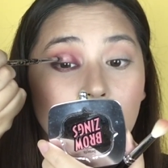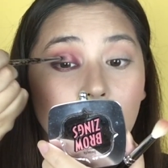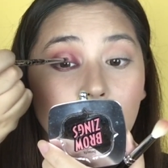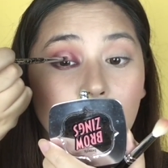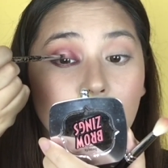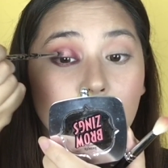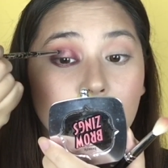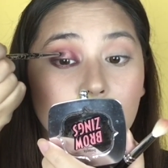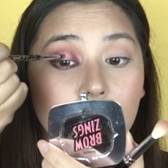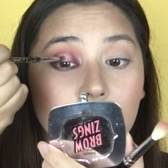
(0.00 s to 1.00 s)
There we go.
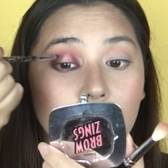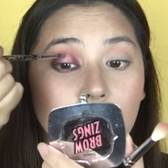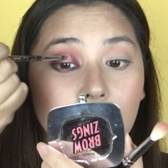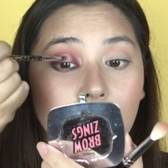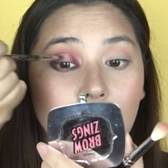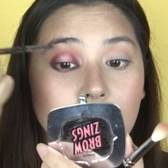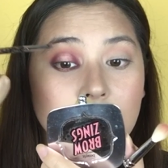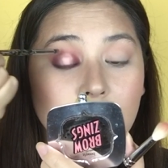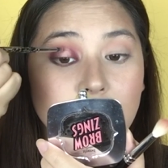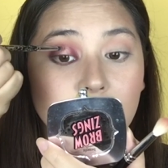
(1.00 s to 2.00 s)

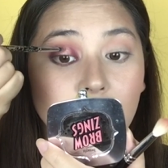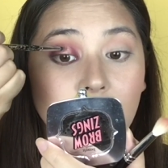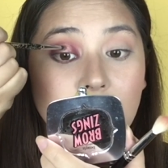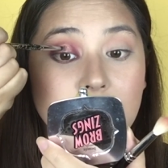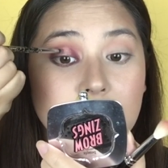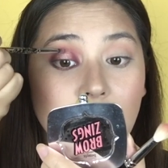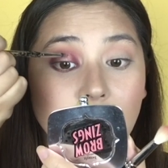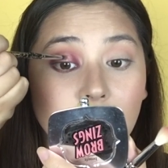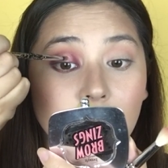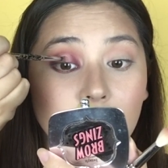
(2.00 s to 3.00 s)
So it's really
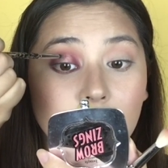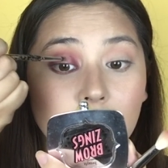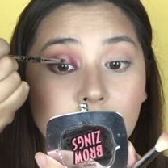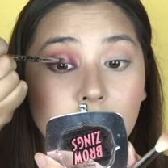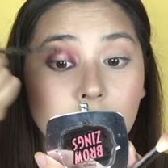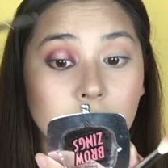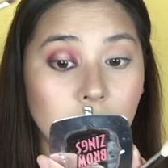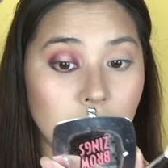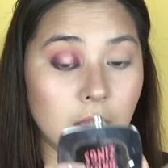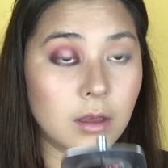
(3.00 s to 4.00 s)
subtle,
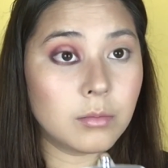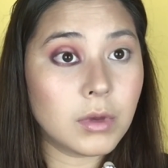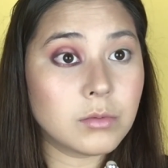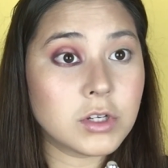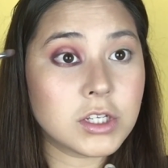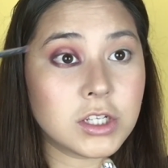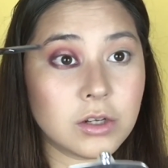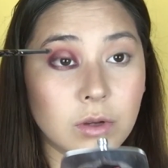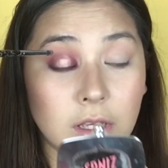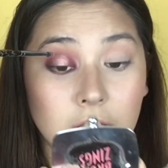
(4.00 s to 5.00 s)
but I'm just
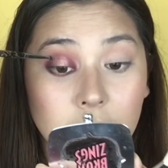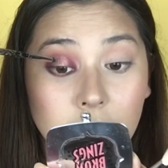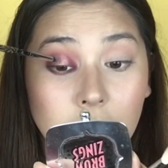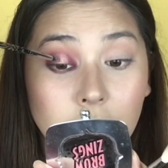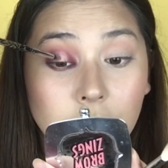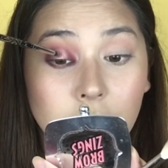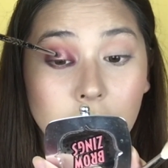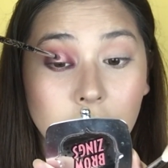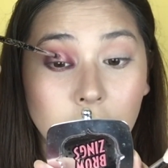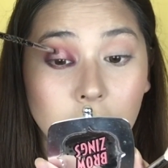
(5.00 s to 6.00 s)
doing like a
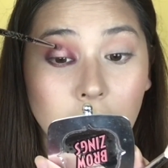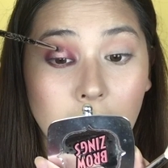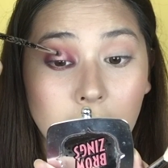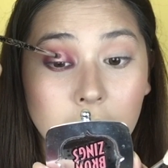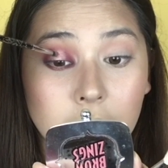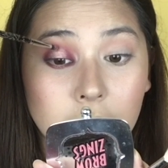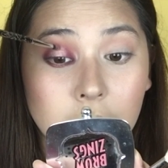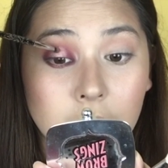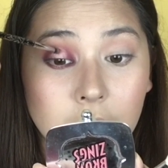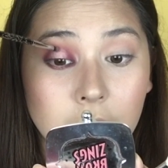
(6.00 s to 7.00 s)
vertical line
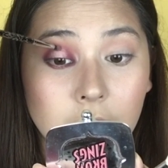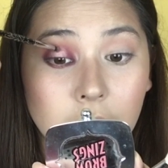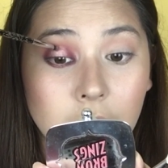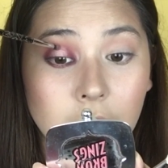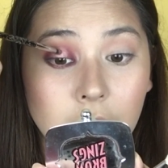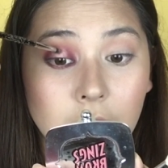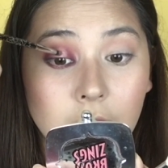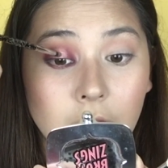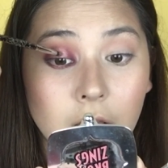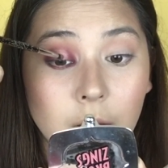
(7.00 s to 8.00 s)

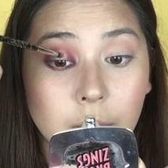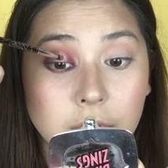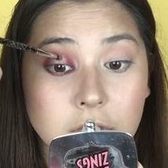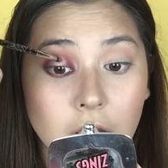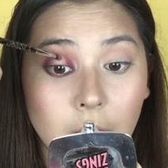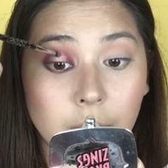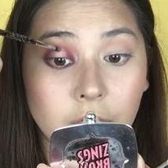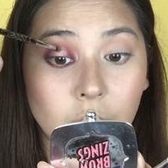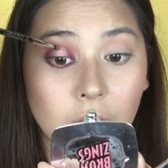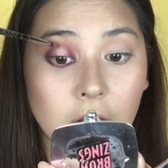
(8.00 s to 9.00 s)
up on top
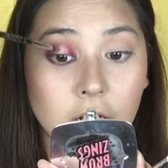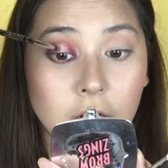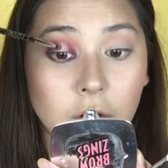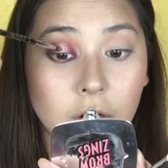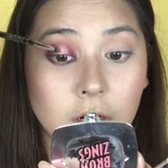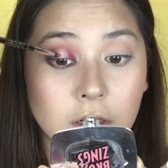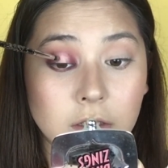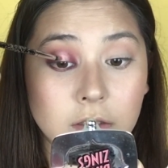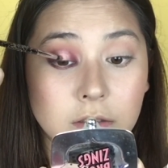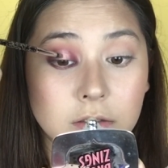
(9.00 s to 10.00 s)
of where your
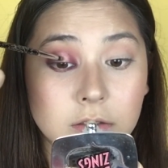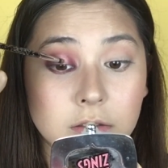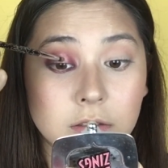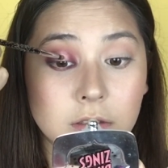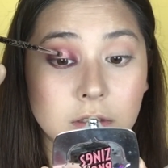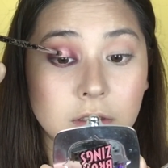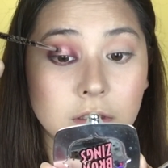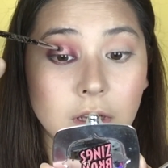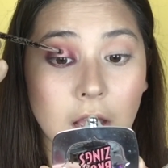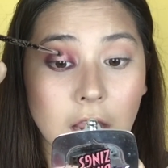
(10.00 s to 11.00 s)

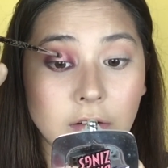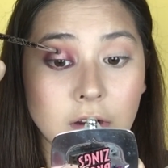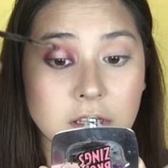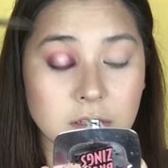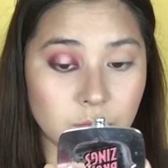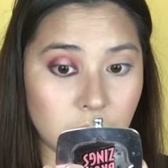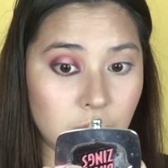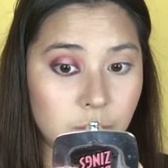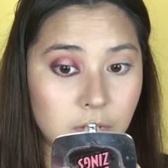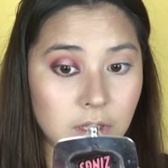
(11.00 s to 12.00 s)
iris
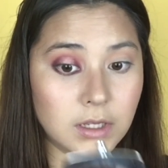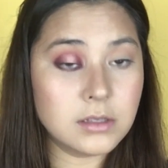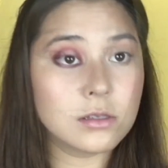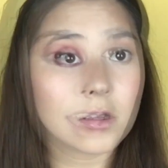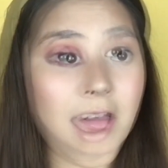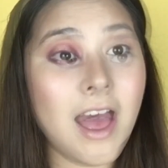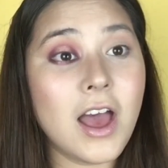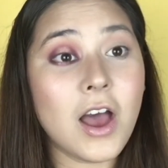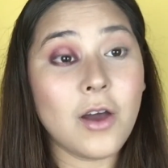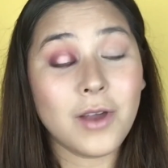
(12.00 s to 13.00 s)
pupil is.
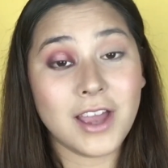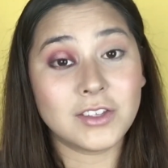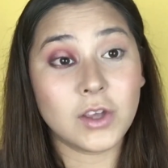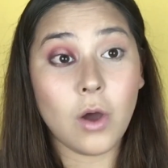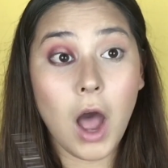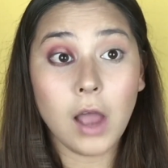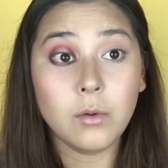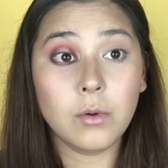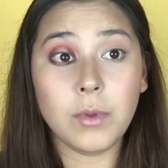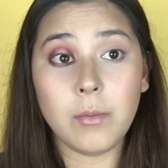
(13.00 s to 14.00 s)
Okay, so I
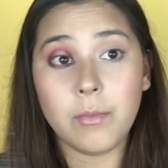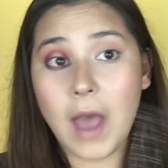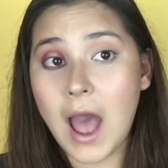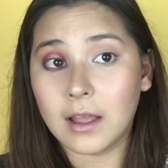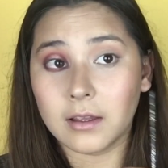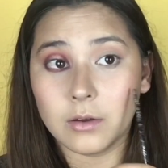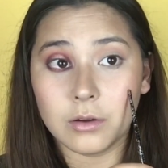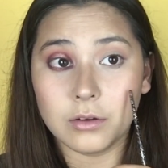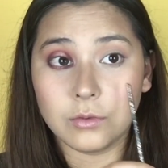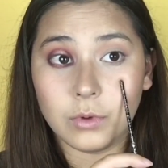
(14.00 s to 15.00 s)
will be back
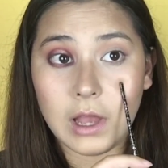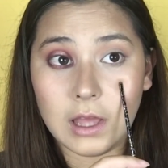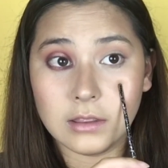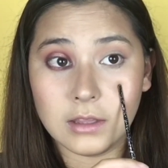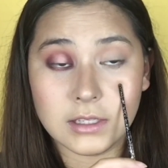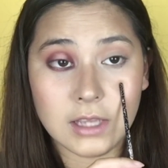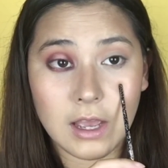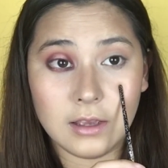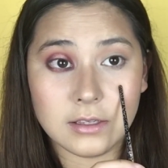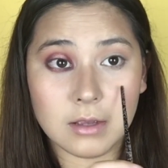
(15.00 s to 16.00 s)
when this
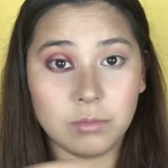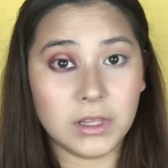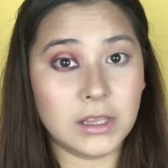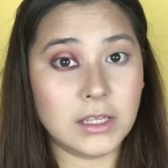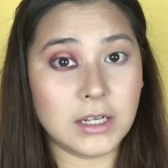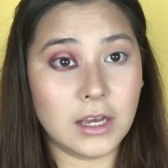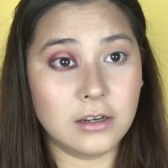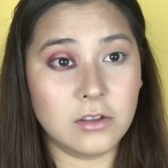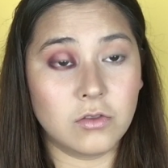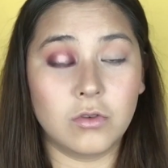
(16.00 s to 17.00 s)
eye is completely
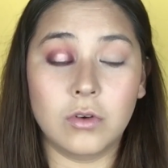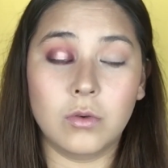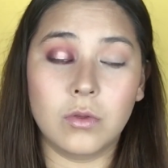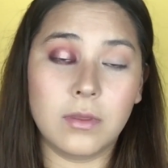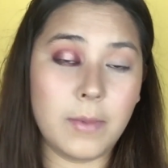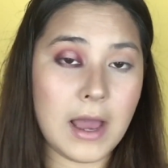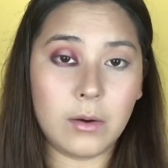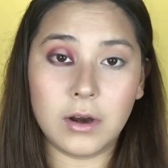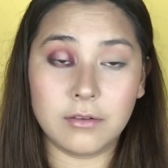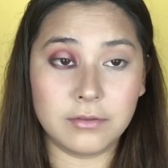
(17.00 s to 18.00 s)
done through the
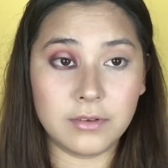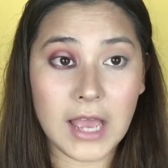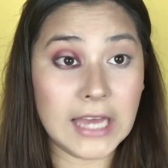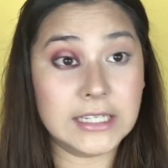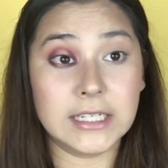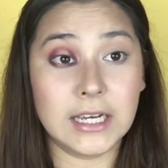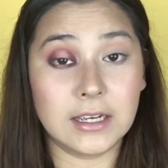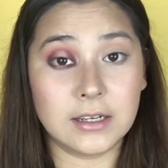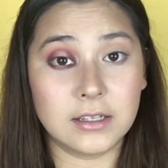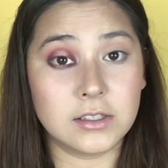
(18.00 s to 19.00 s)
power of editing.